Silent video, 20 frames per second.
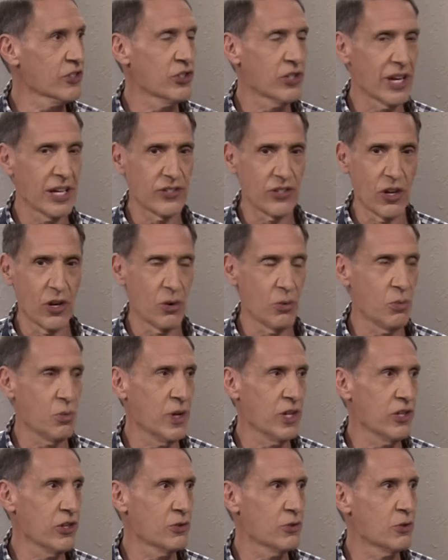as you guys know,
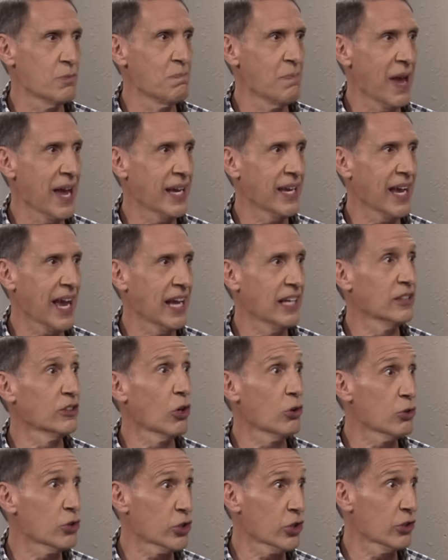when you make a
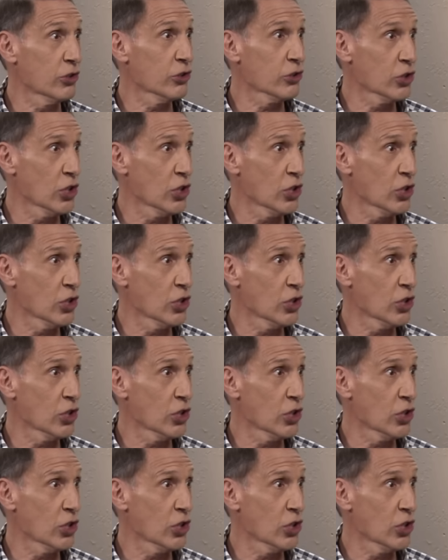low sugar